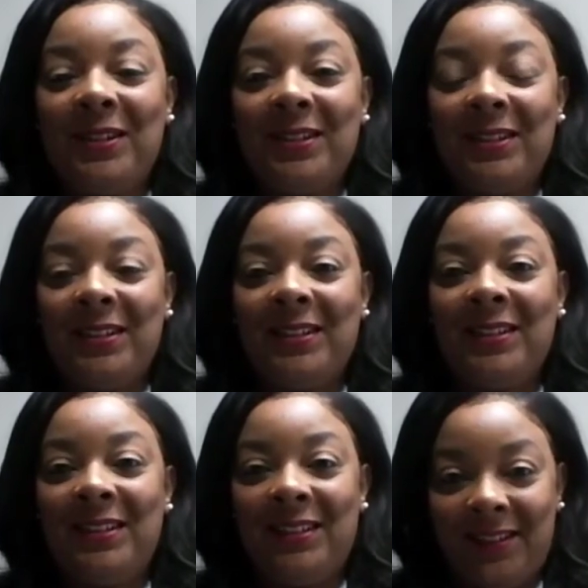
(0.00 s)
Nice to
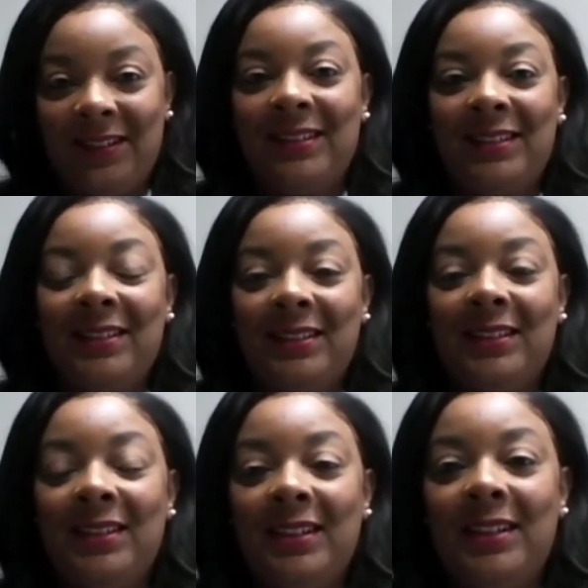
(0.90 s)
meet you too.
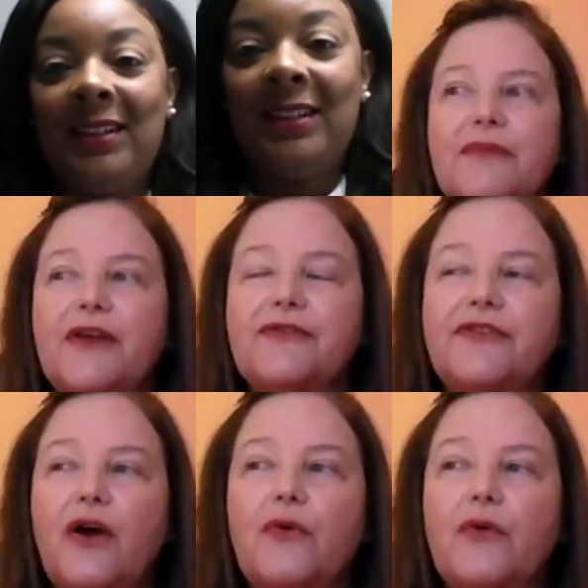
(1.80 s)

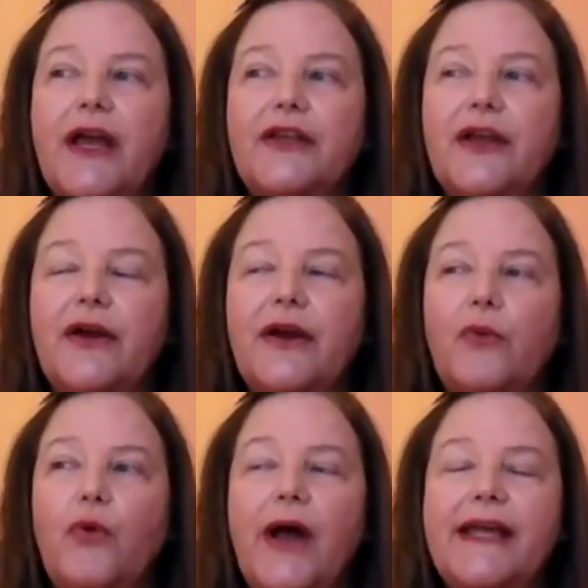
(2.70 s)
So
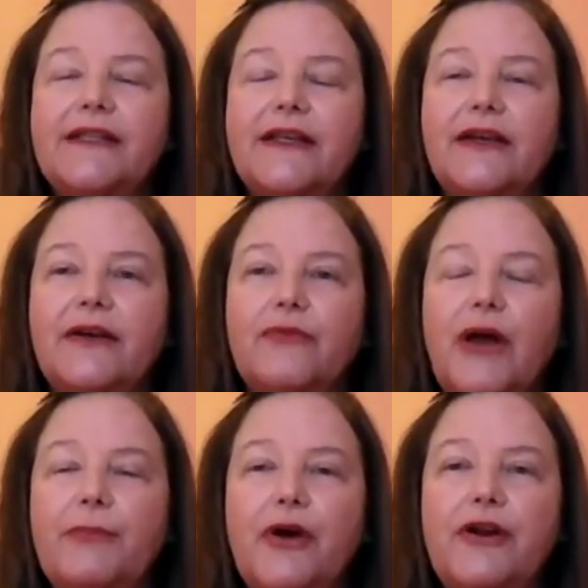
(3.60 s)
what
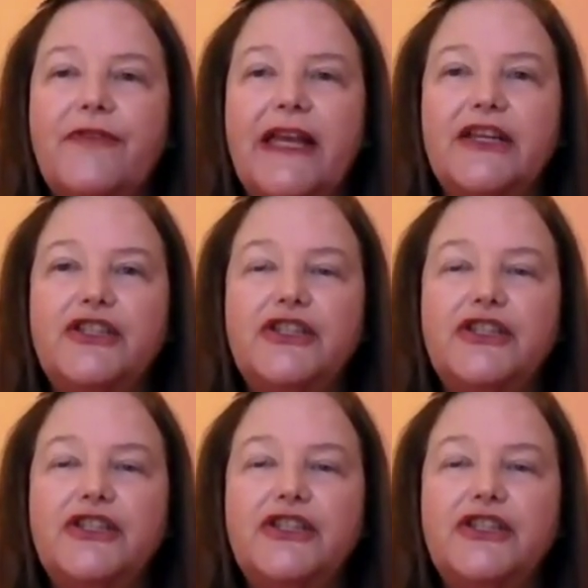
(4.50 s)
motivated